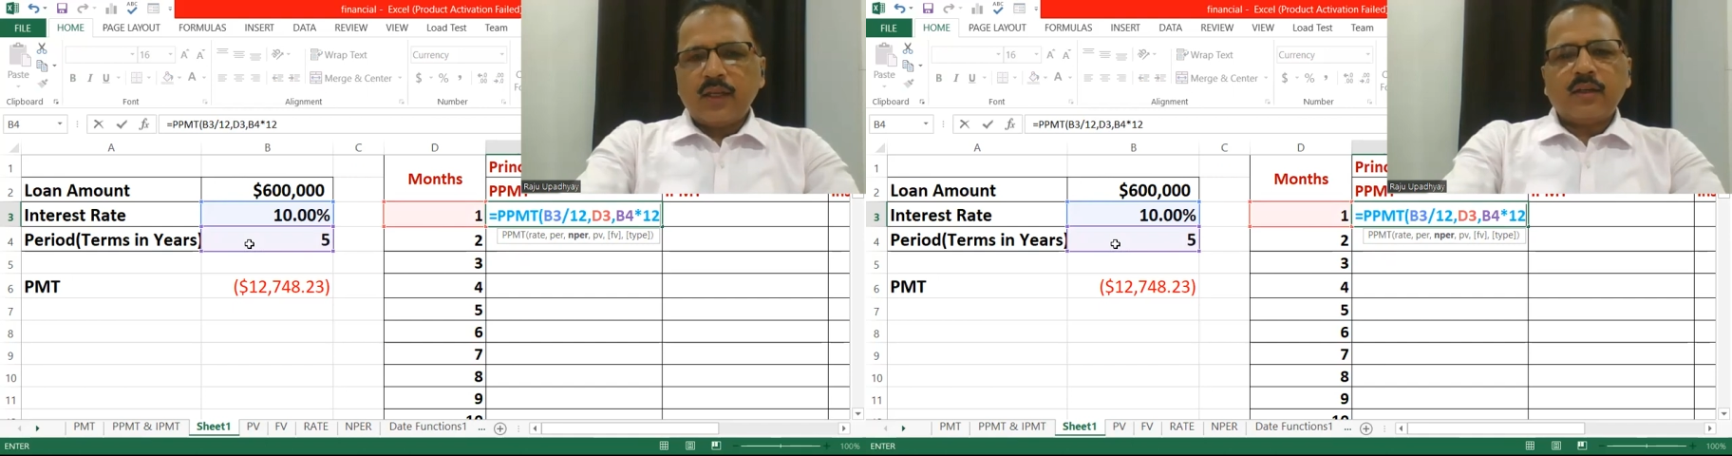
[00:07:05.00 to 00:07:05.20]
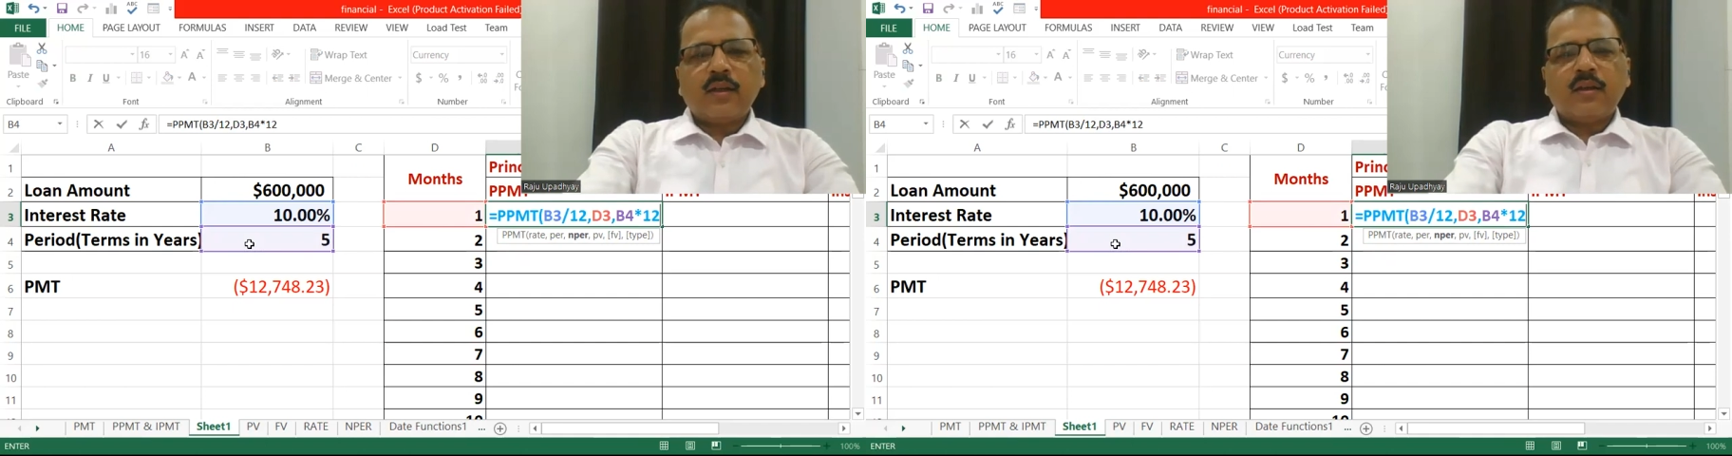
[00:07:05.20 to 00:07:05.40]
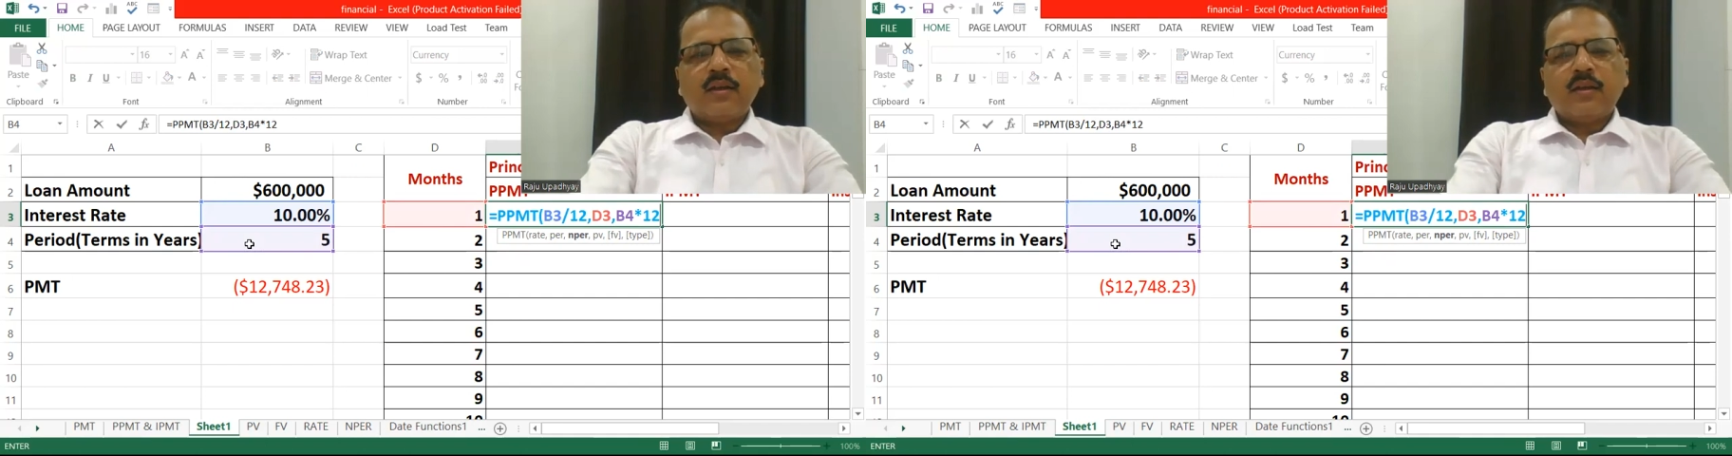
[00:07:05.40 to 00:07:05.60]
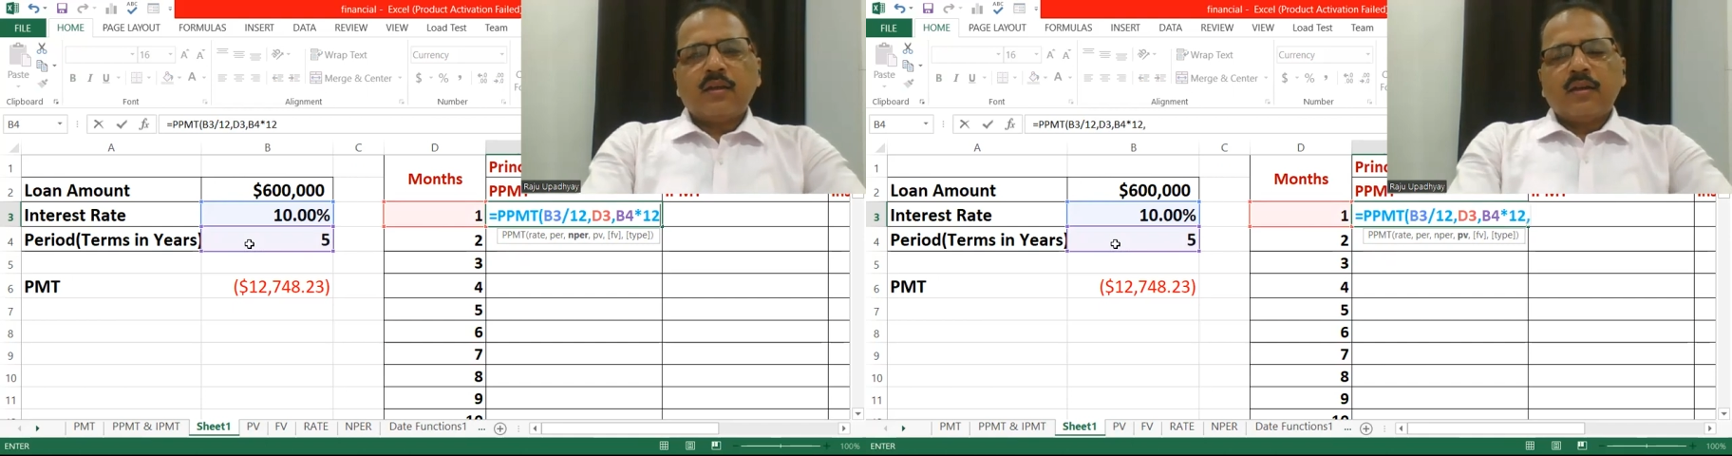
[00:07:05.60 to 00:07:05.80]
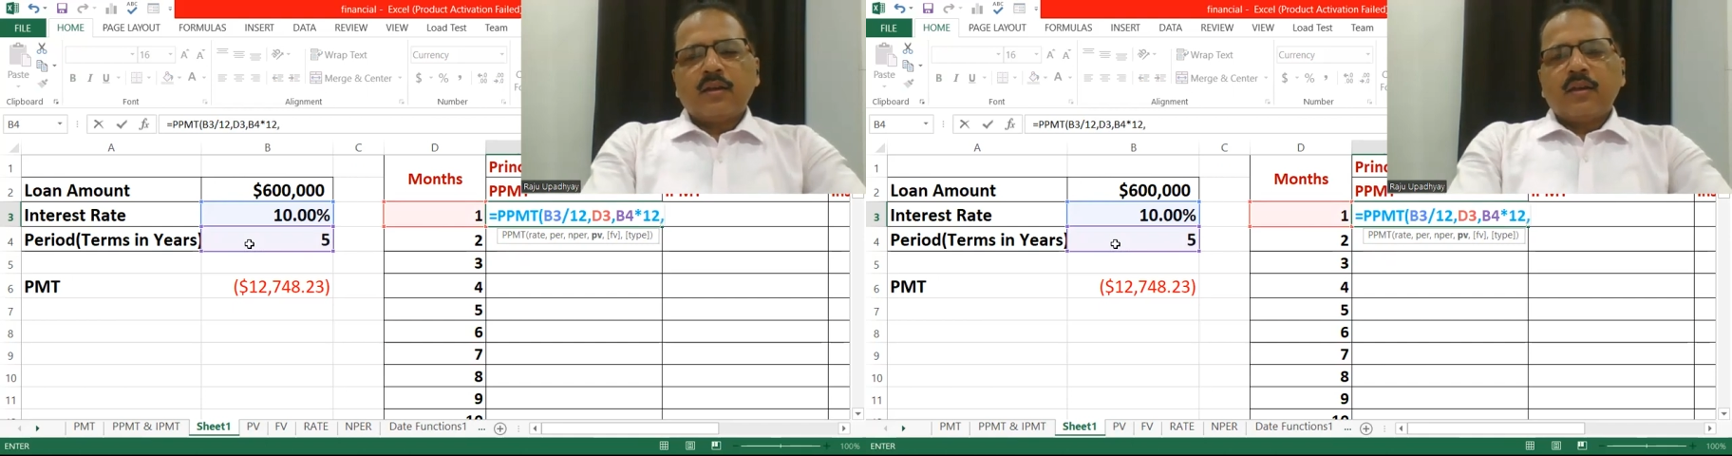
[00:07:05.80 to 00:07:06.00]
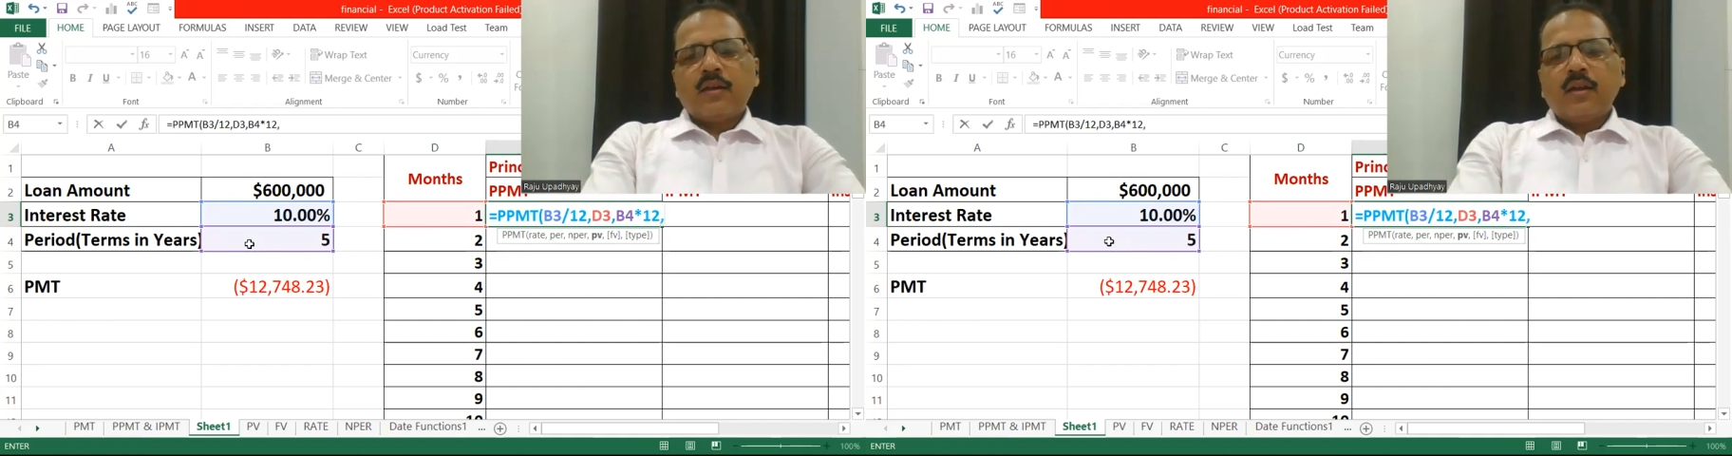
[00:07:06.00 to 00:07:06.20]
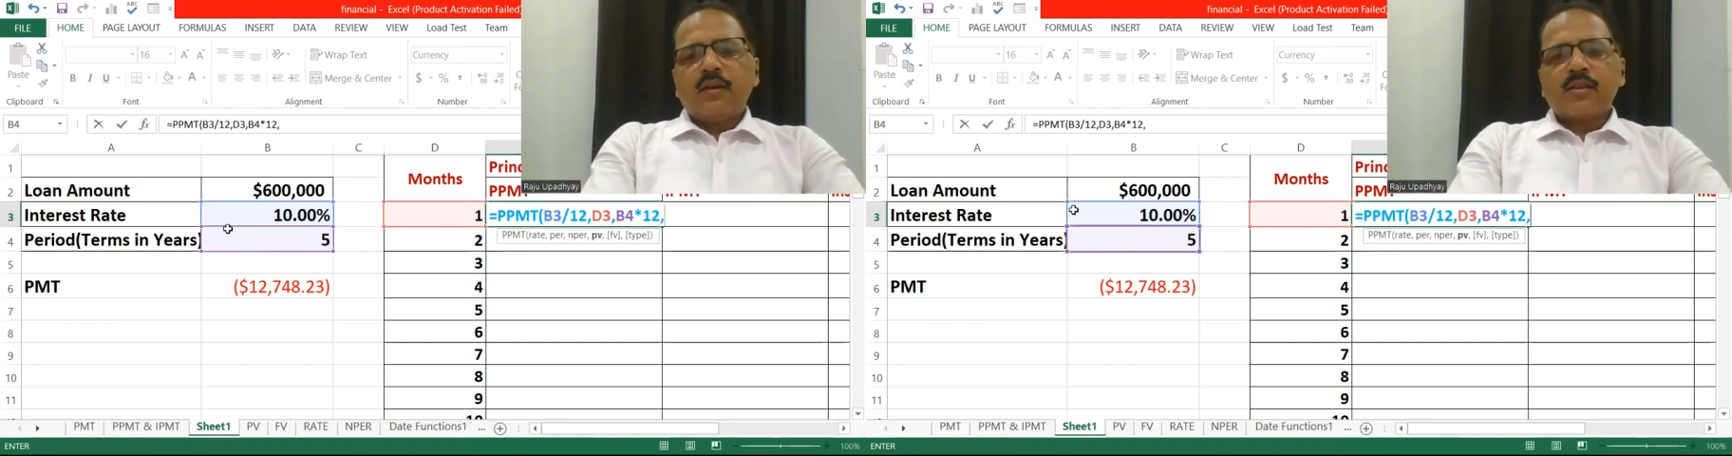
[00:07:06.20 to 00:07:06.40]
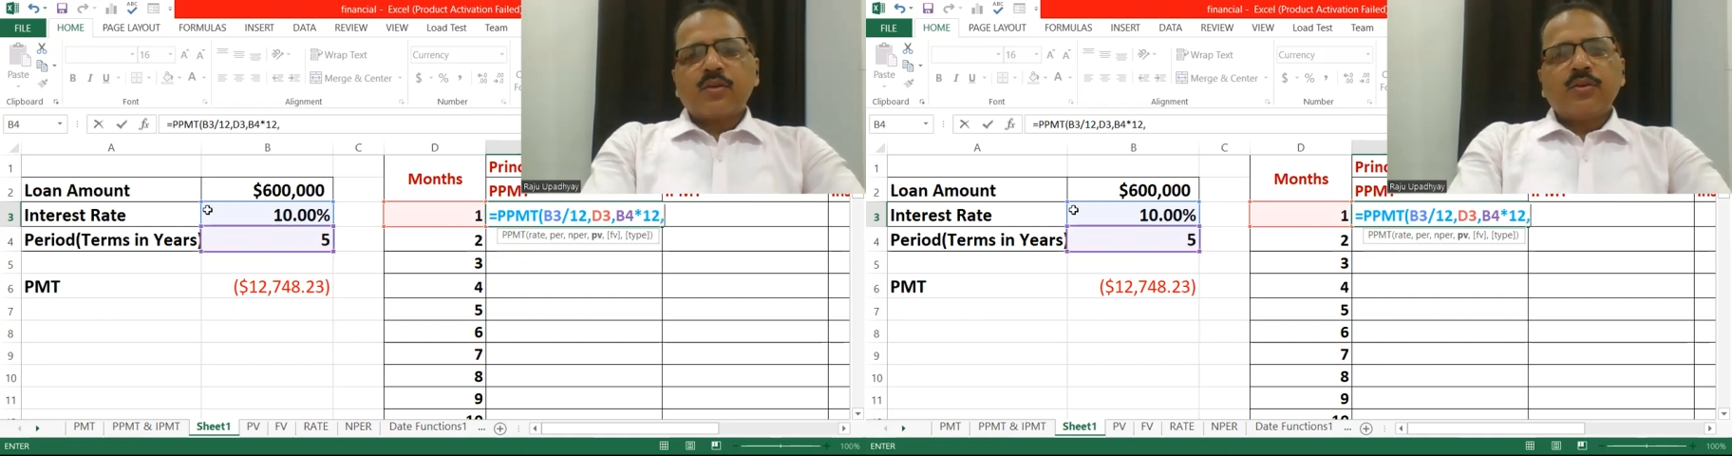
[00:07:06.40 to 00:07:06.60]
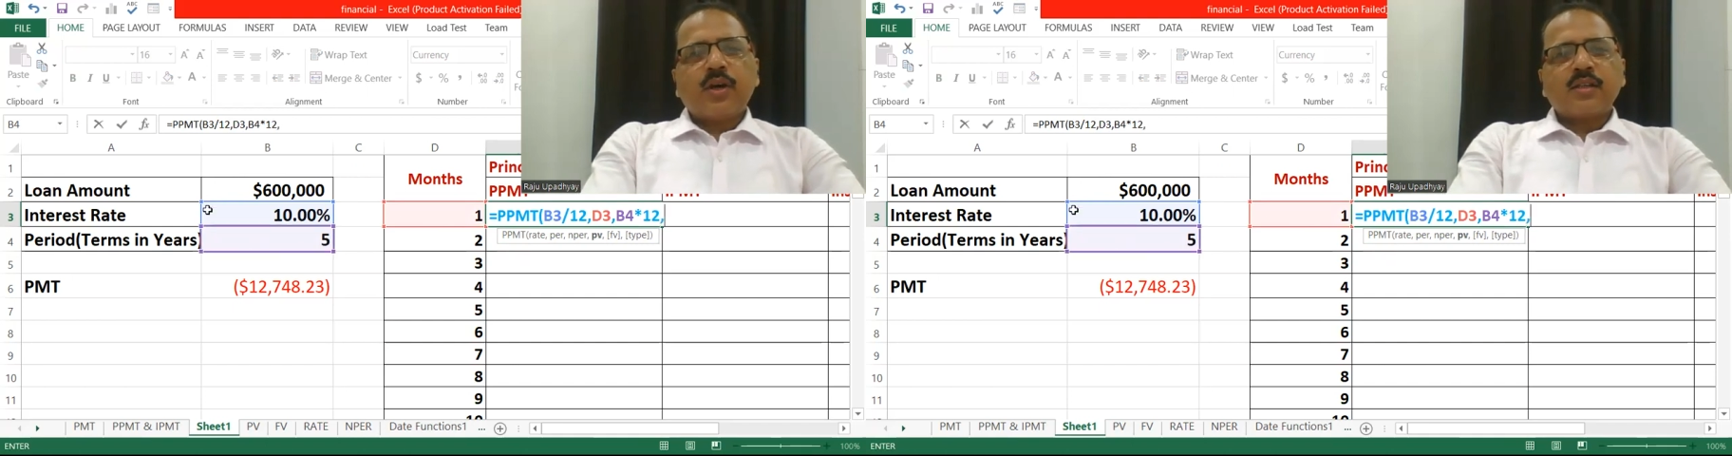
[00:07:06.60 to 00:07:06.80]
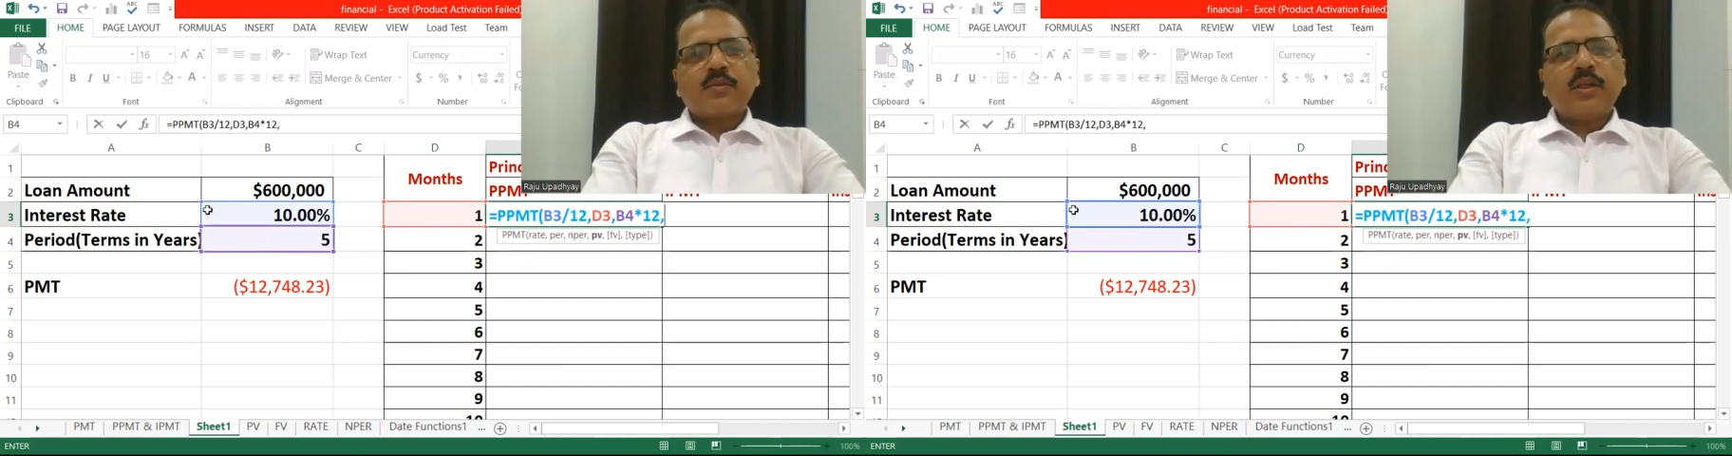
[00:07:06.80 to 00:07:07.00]
then it is going
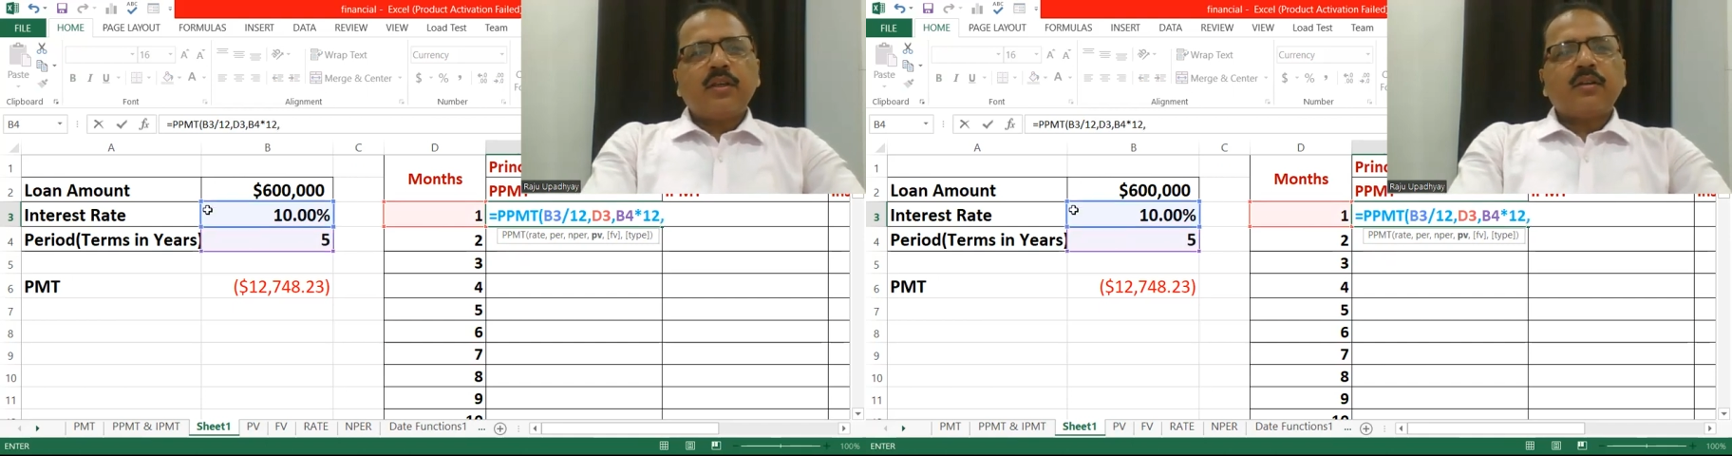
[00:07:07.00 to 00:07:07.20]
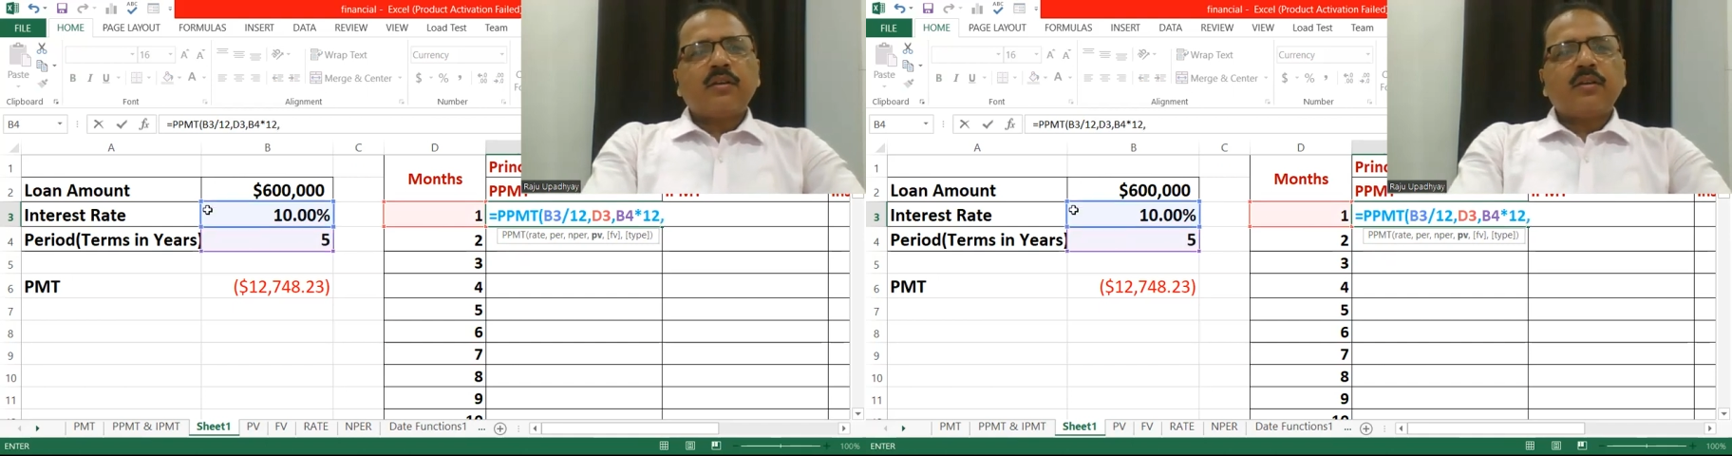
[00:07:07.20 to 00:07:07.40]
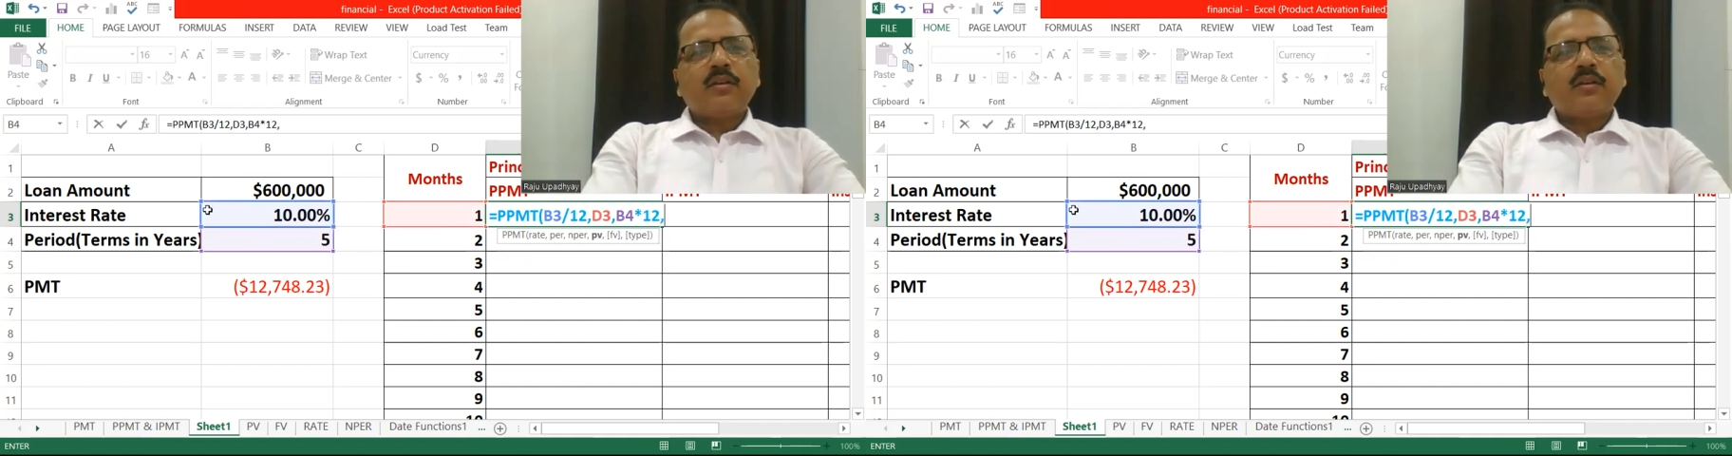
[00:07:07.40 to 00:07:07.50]
to ask me